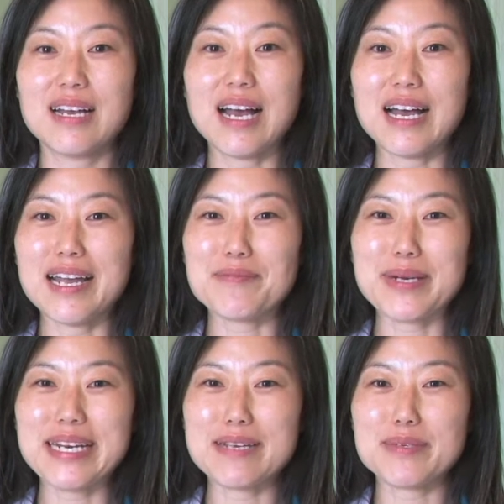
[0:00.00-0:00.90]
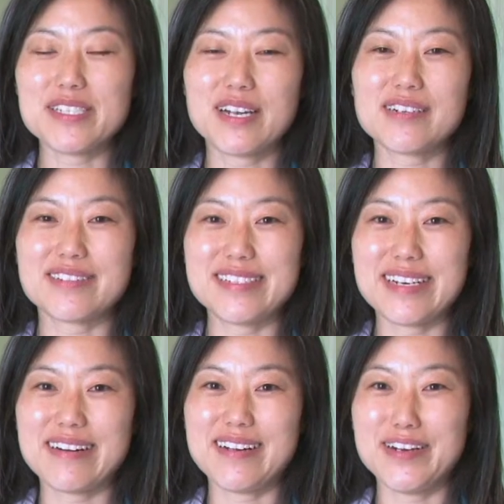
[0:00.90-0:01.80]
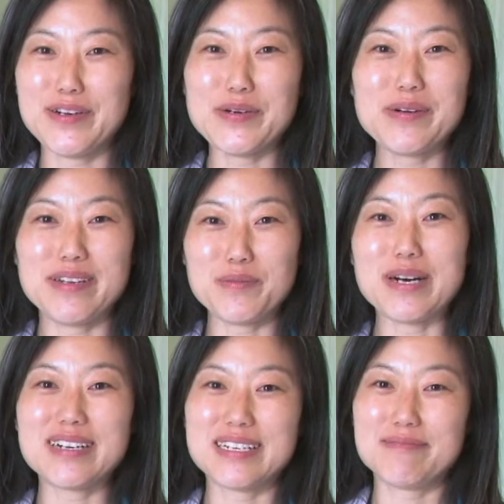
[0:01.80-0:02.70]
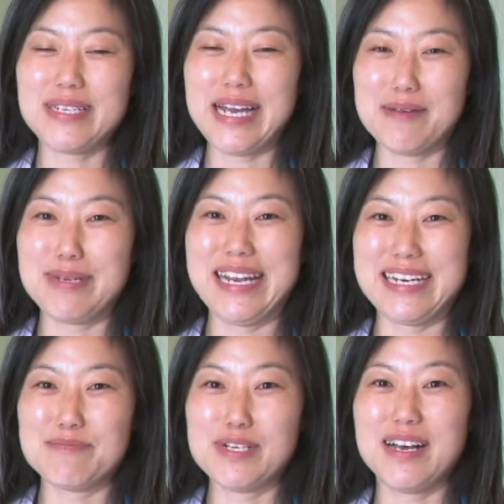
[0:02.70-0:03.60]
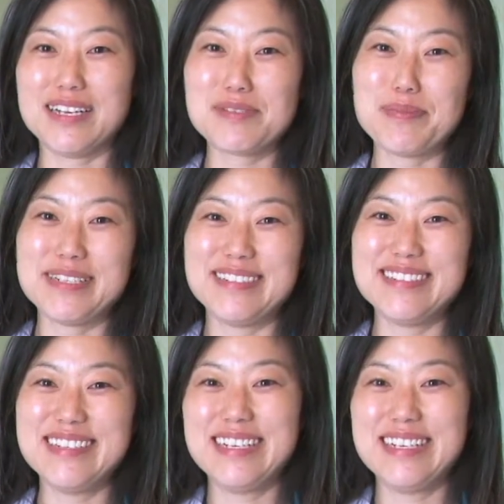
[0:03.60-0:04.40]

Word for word: Hi, my name is Dr. Sarah O, oh, and welcome to Abbott Animal Hospital.